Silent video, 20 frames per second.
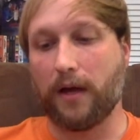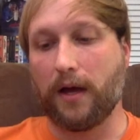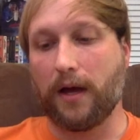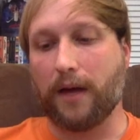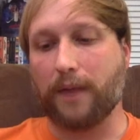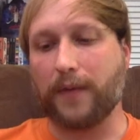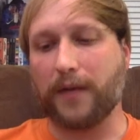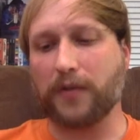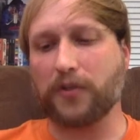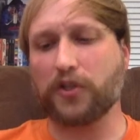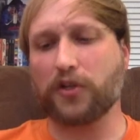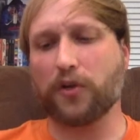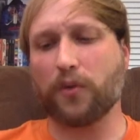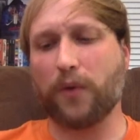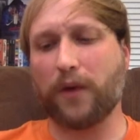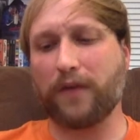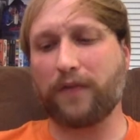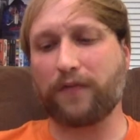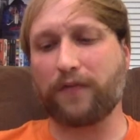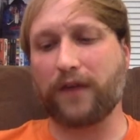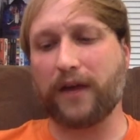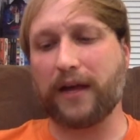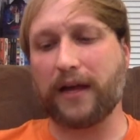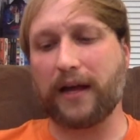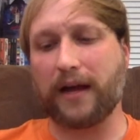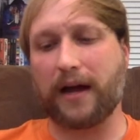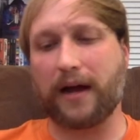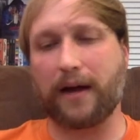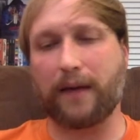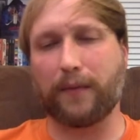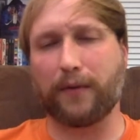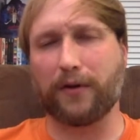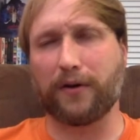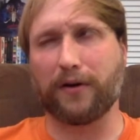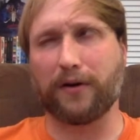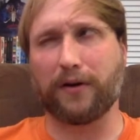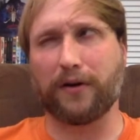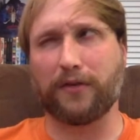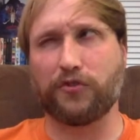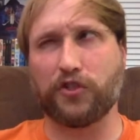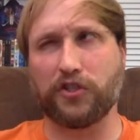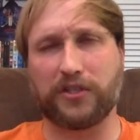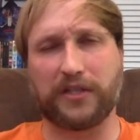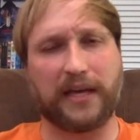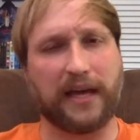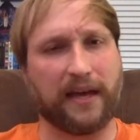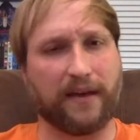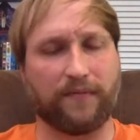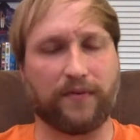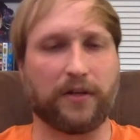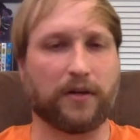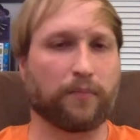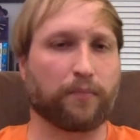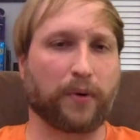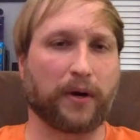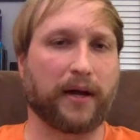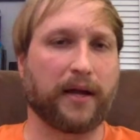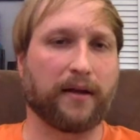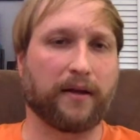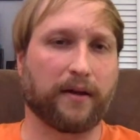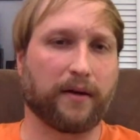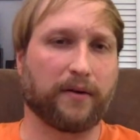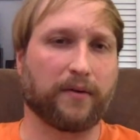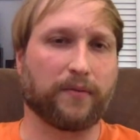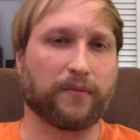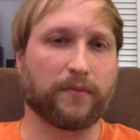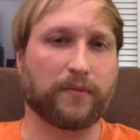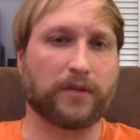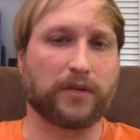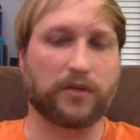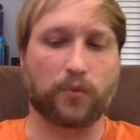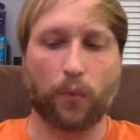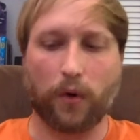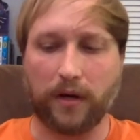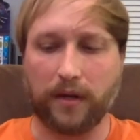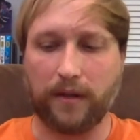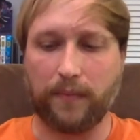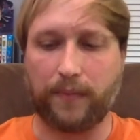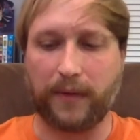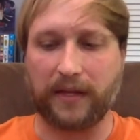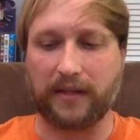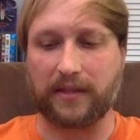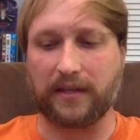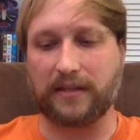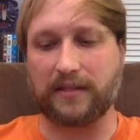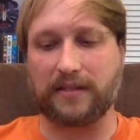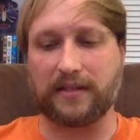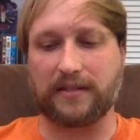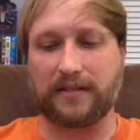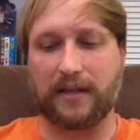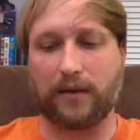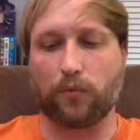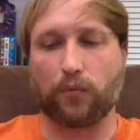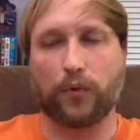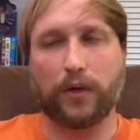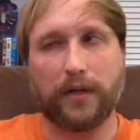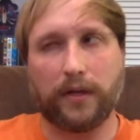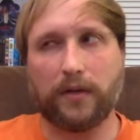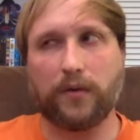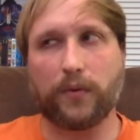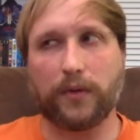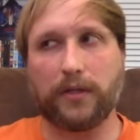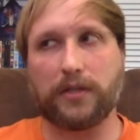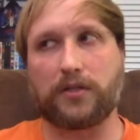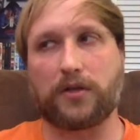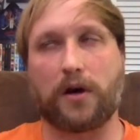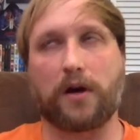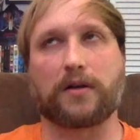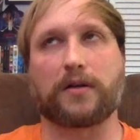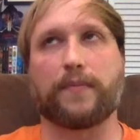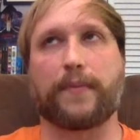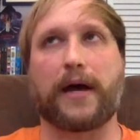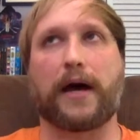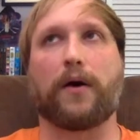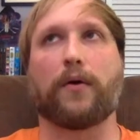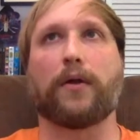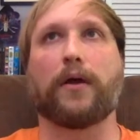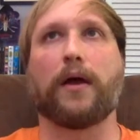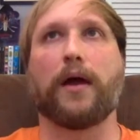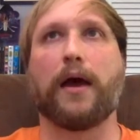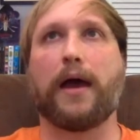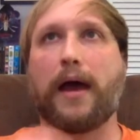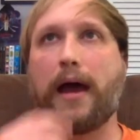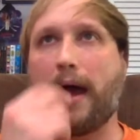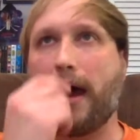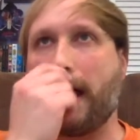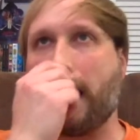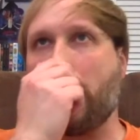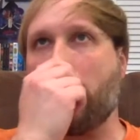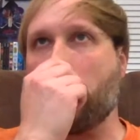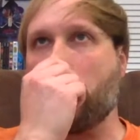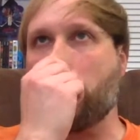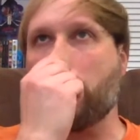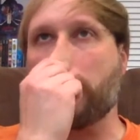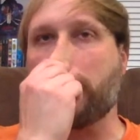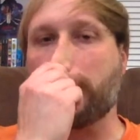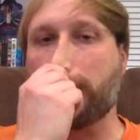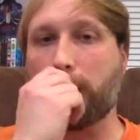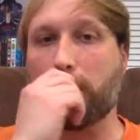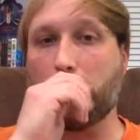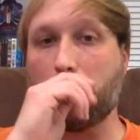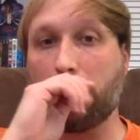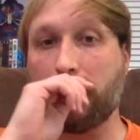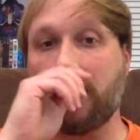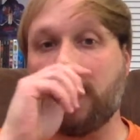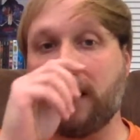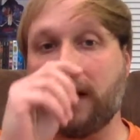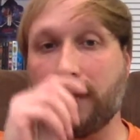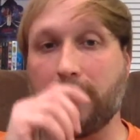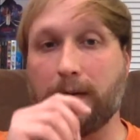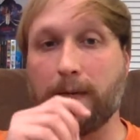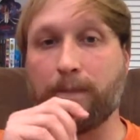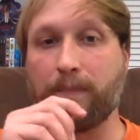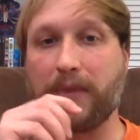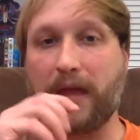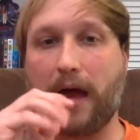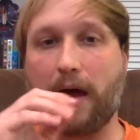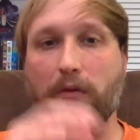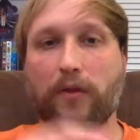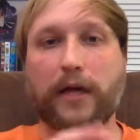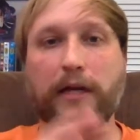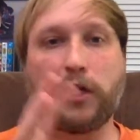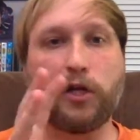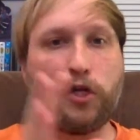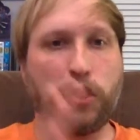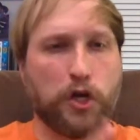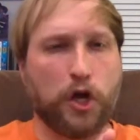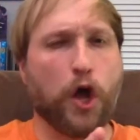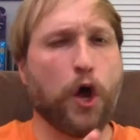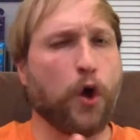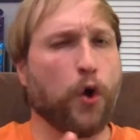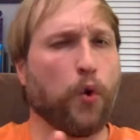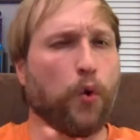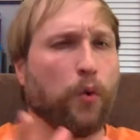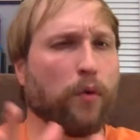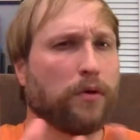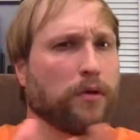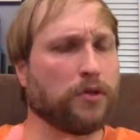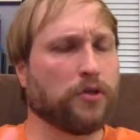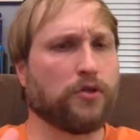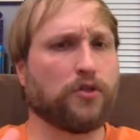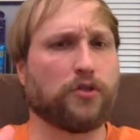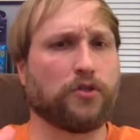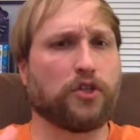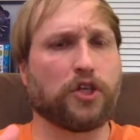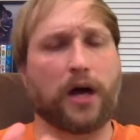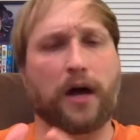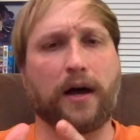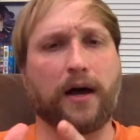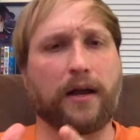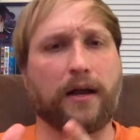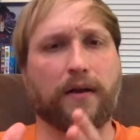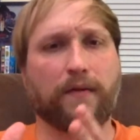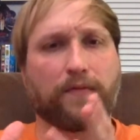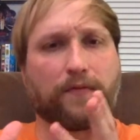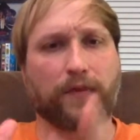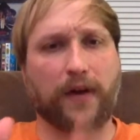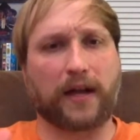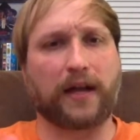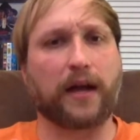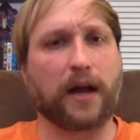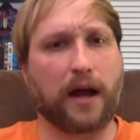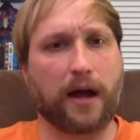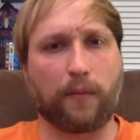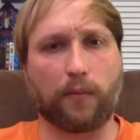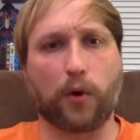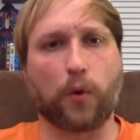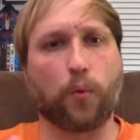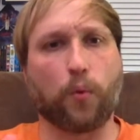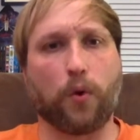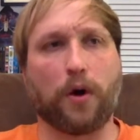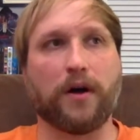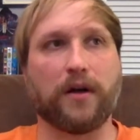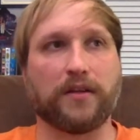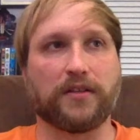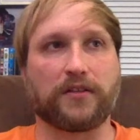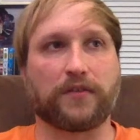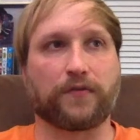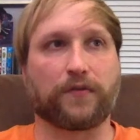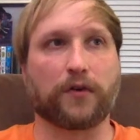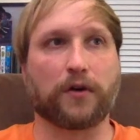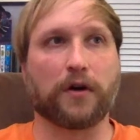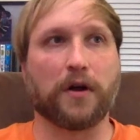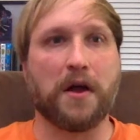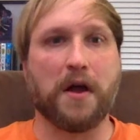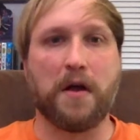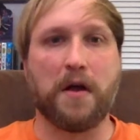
I'm not sure why Frankenheimer just gave into Brando because one of the big things is they really, really talked about how good, how like known John Frankenheimer was for